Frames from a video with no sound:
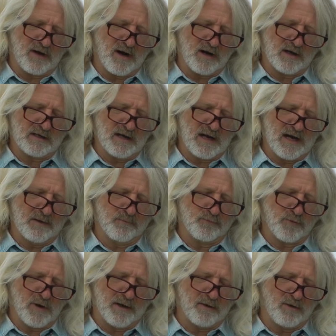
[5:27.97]
our God
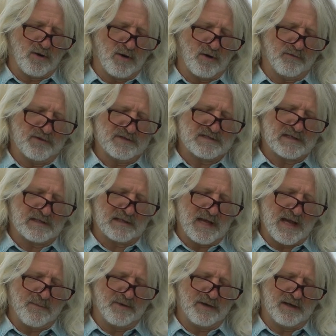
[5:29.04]
brought all this
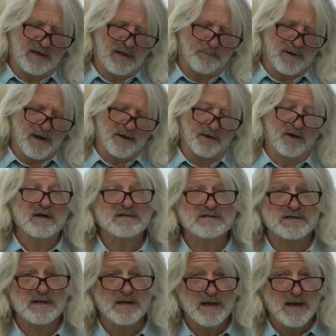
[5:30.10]
calamity upon us